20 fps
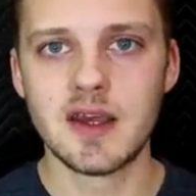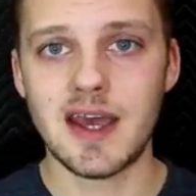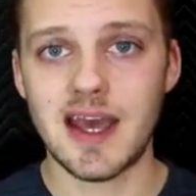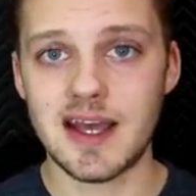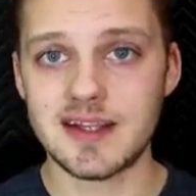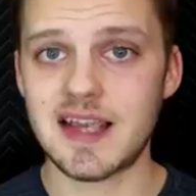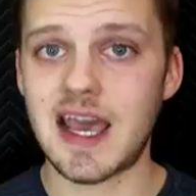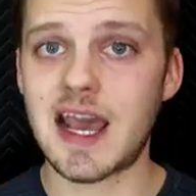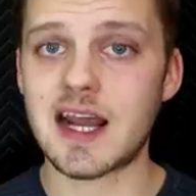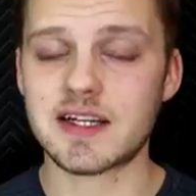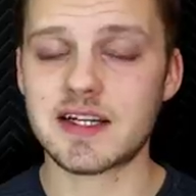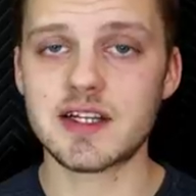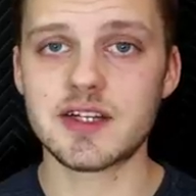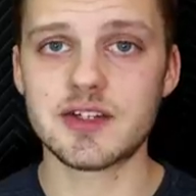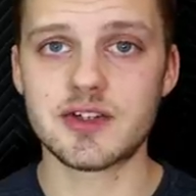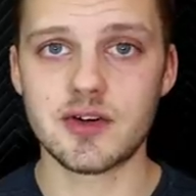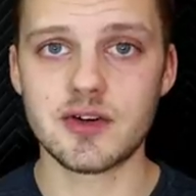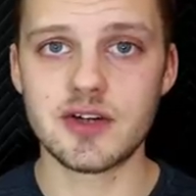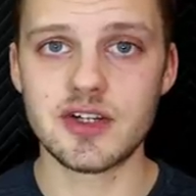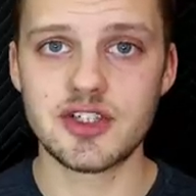As acting
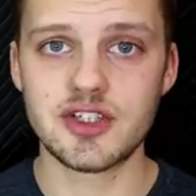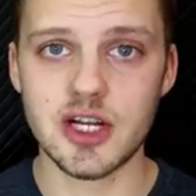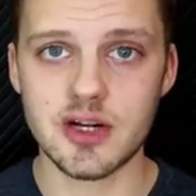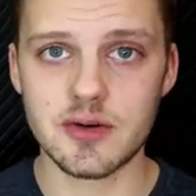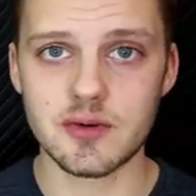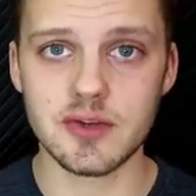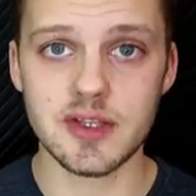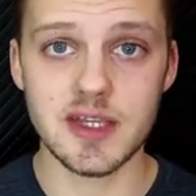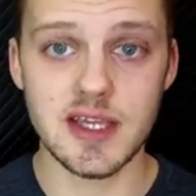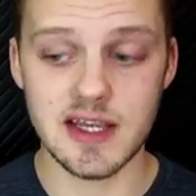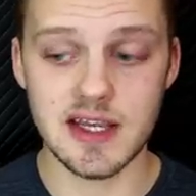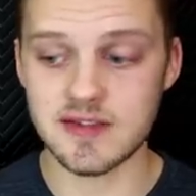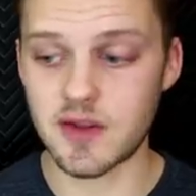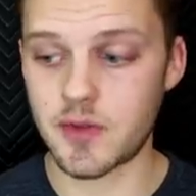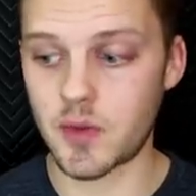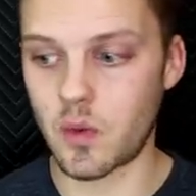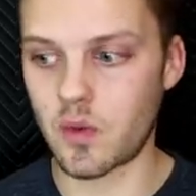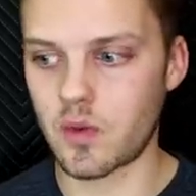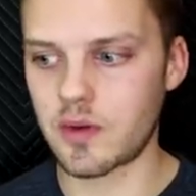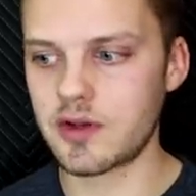Attorney General, he has
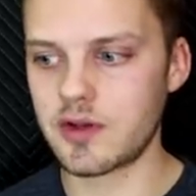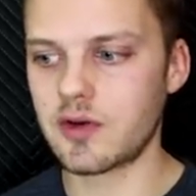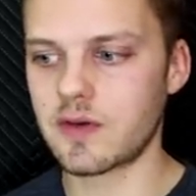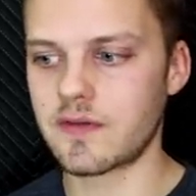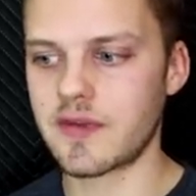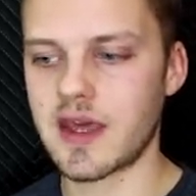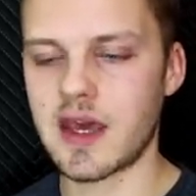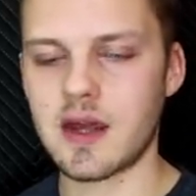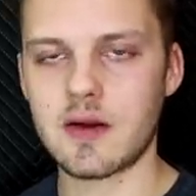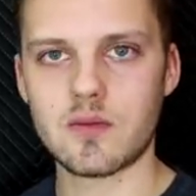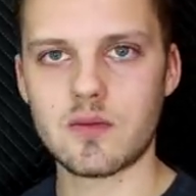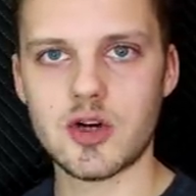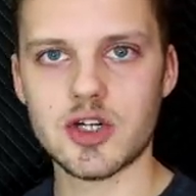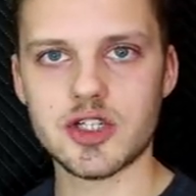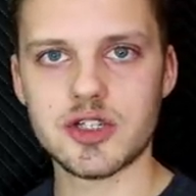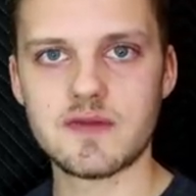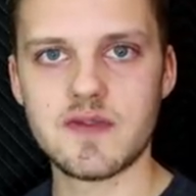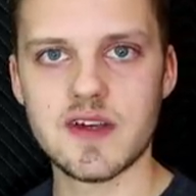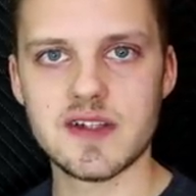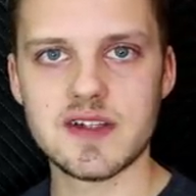authority over that
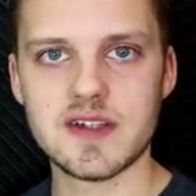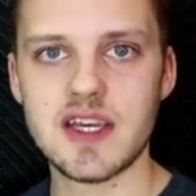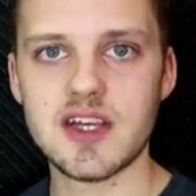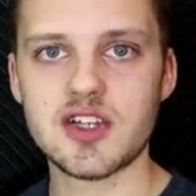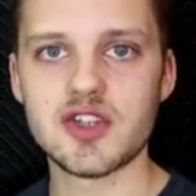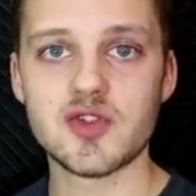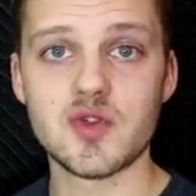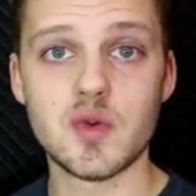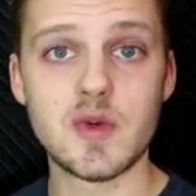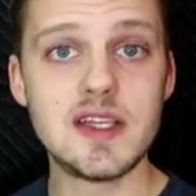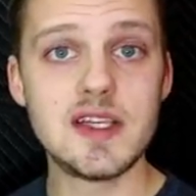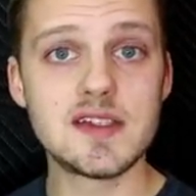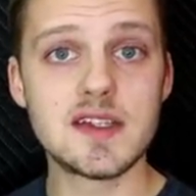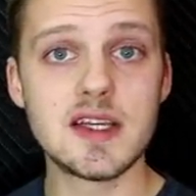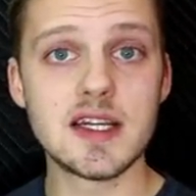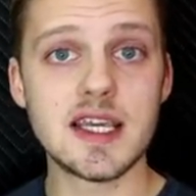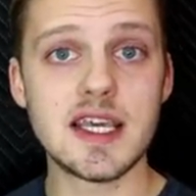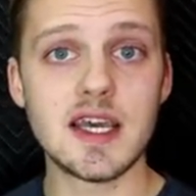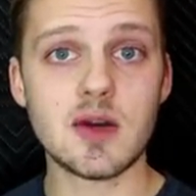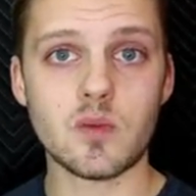Russia investigation. So he's
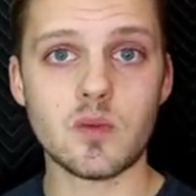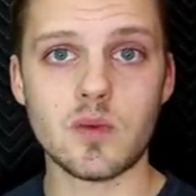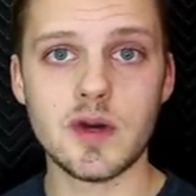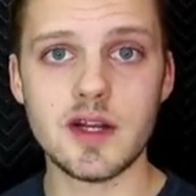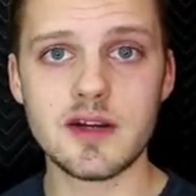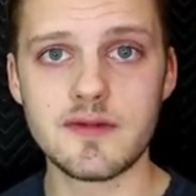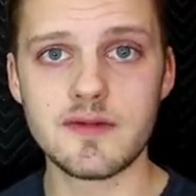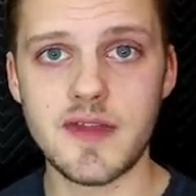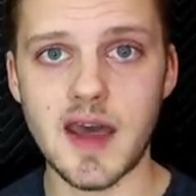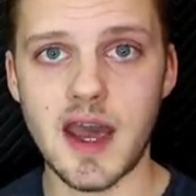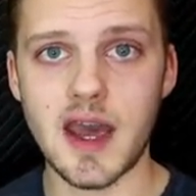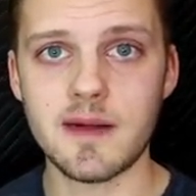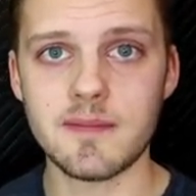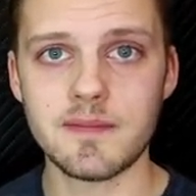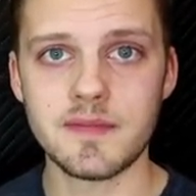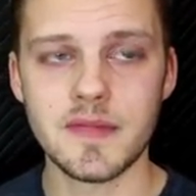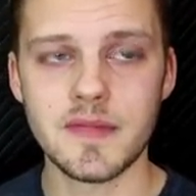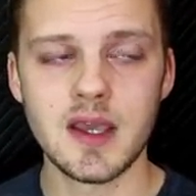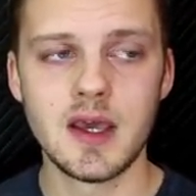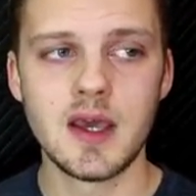going to get rid of
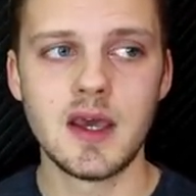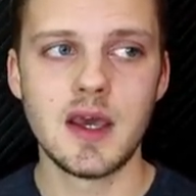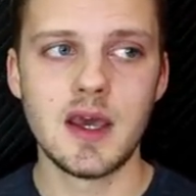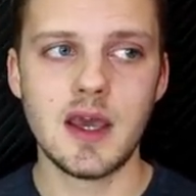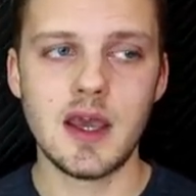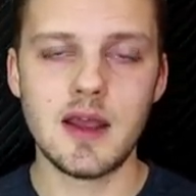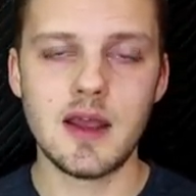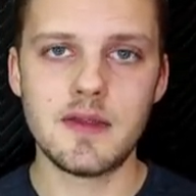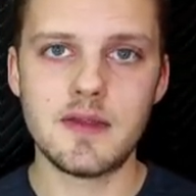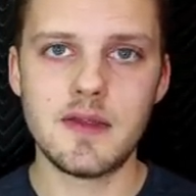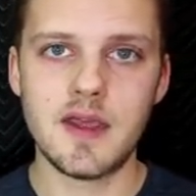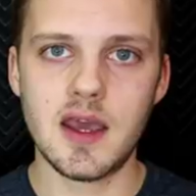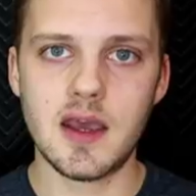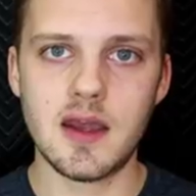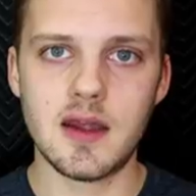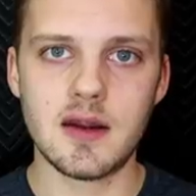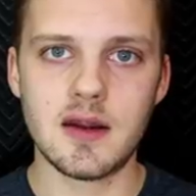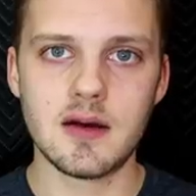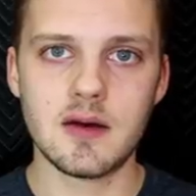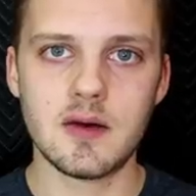that, and
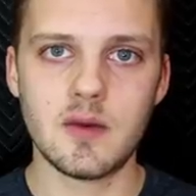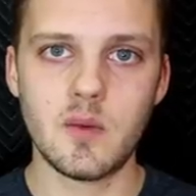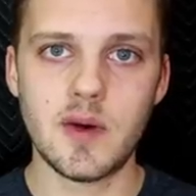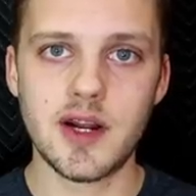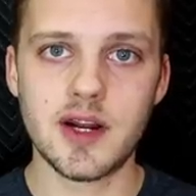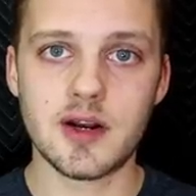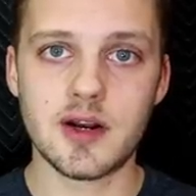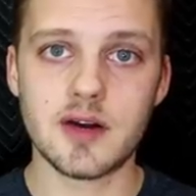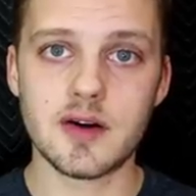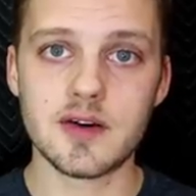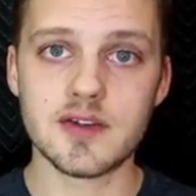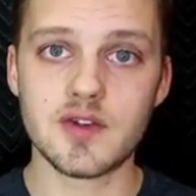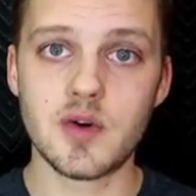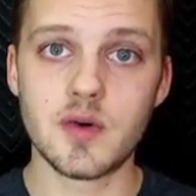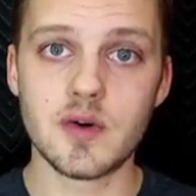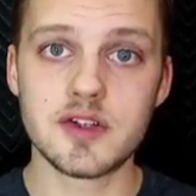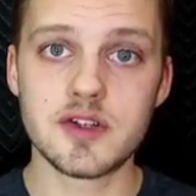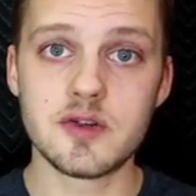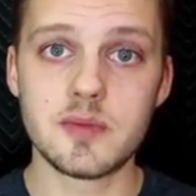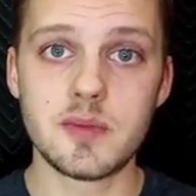then Whitaker is
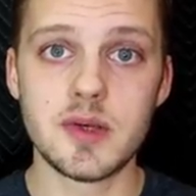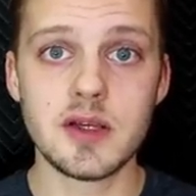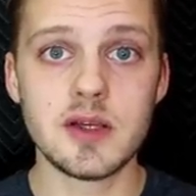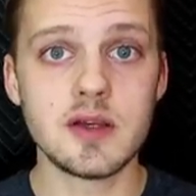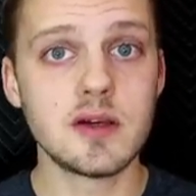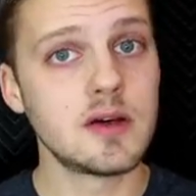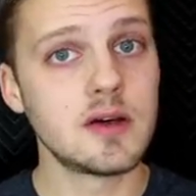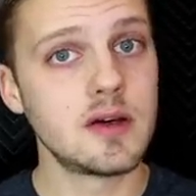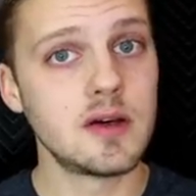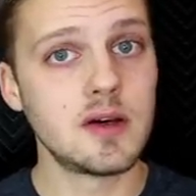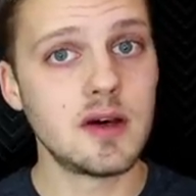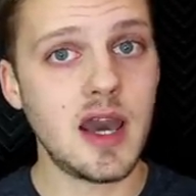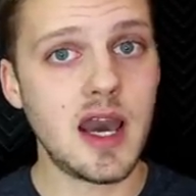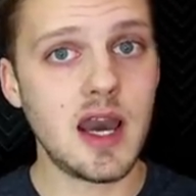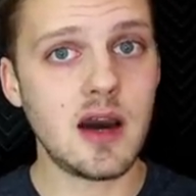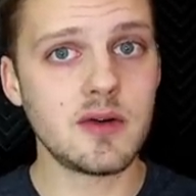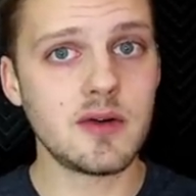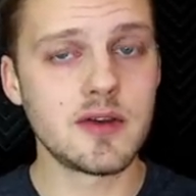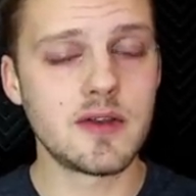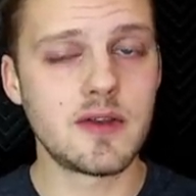going to be
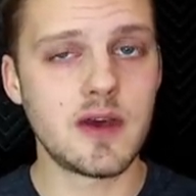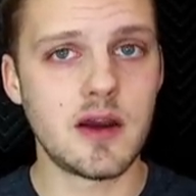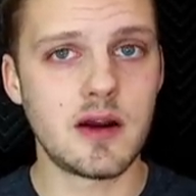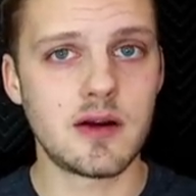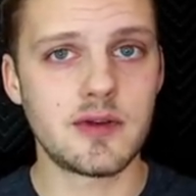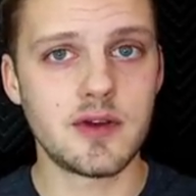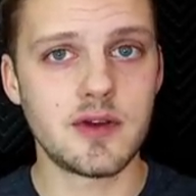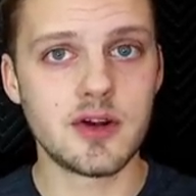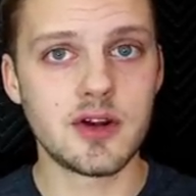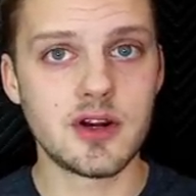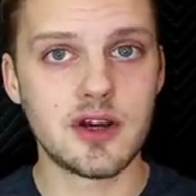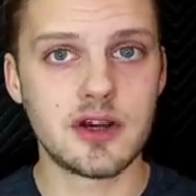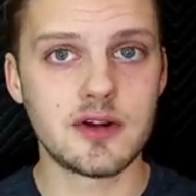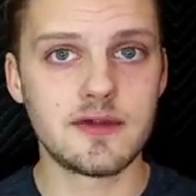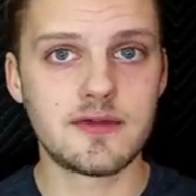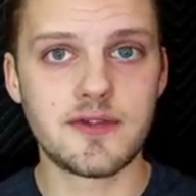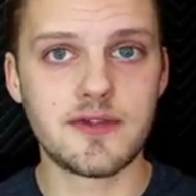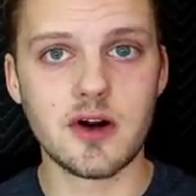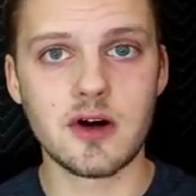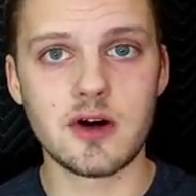out of there. They're going to
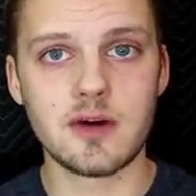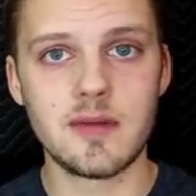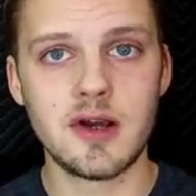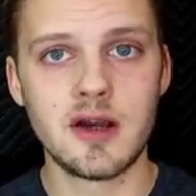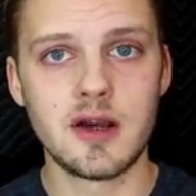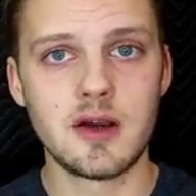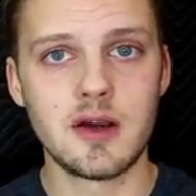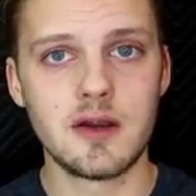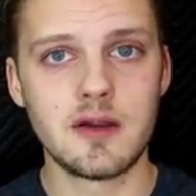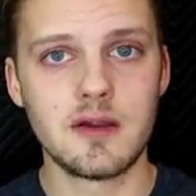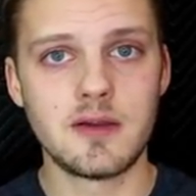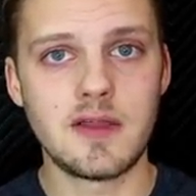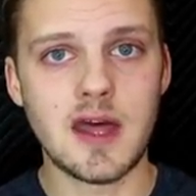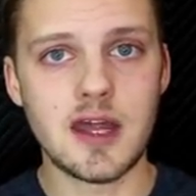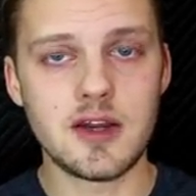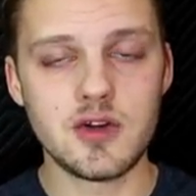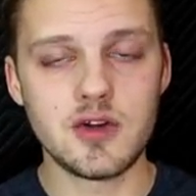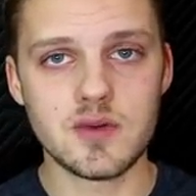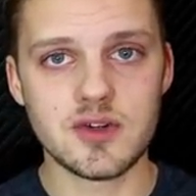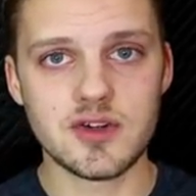confirm
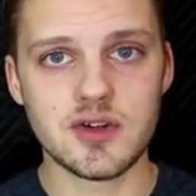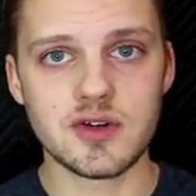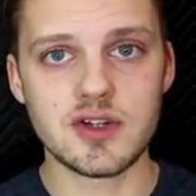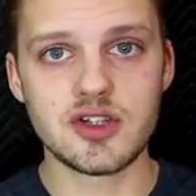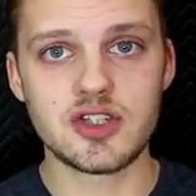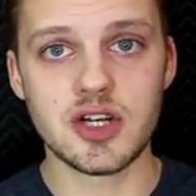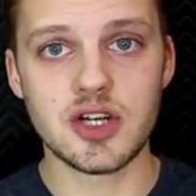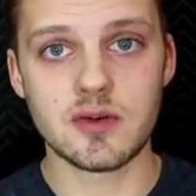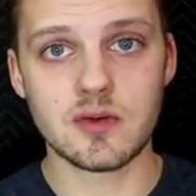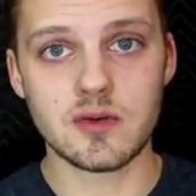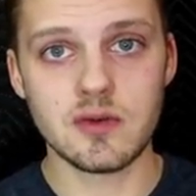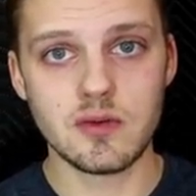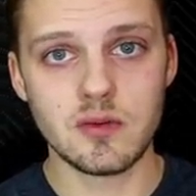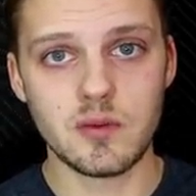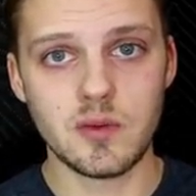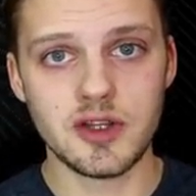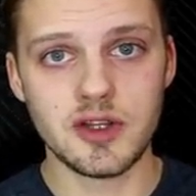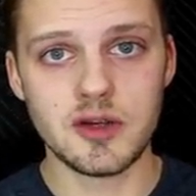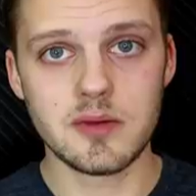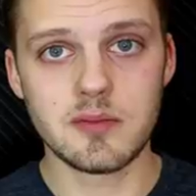that new Attorney General,
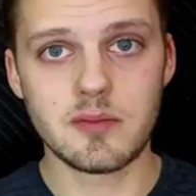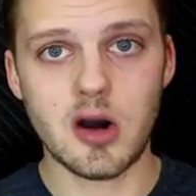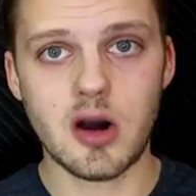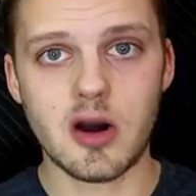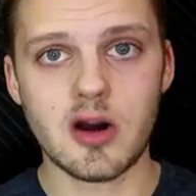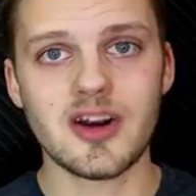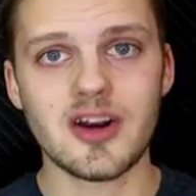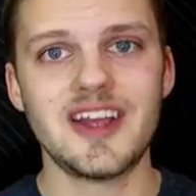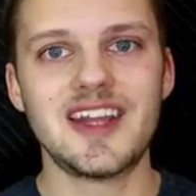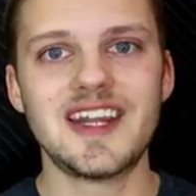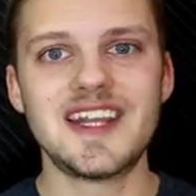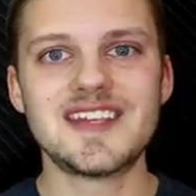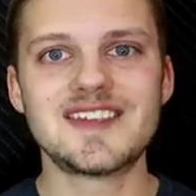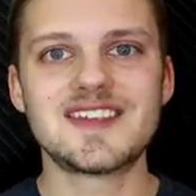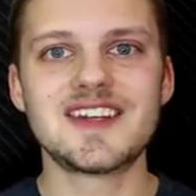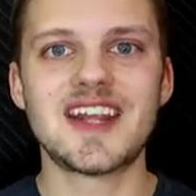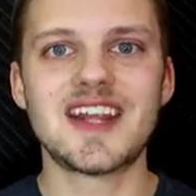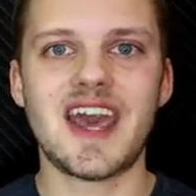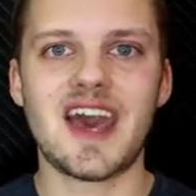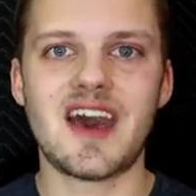William Barr, and he's
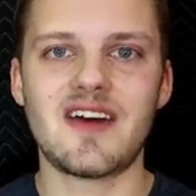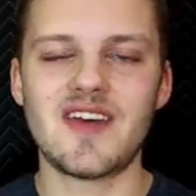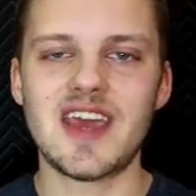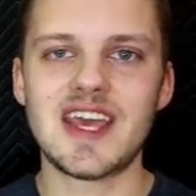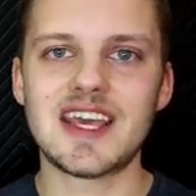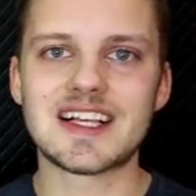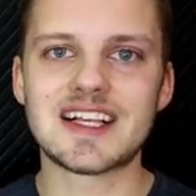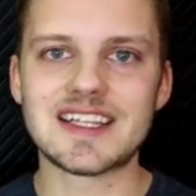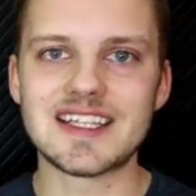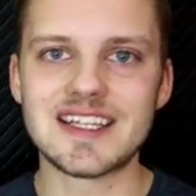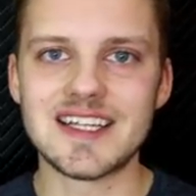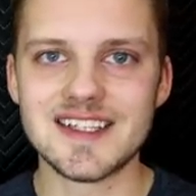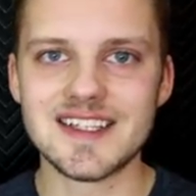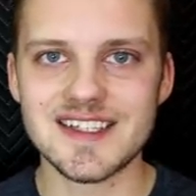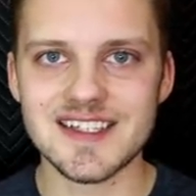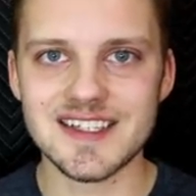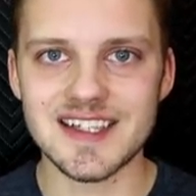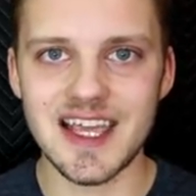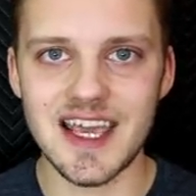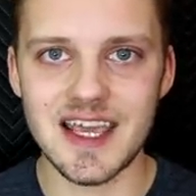going to have a clean
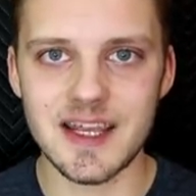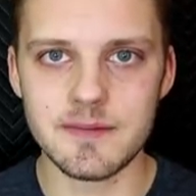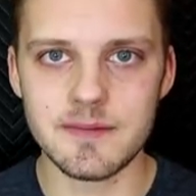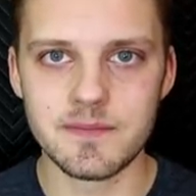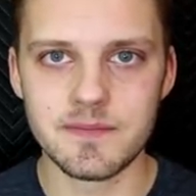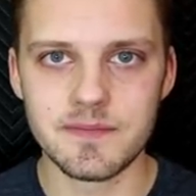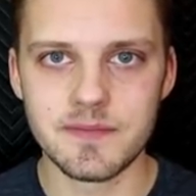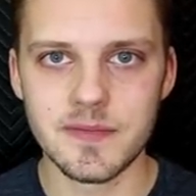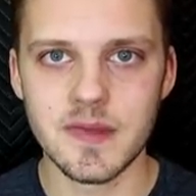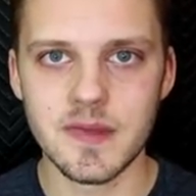slate.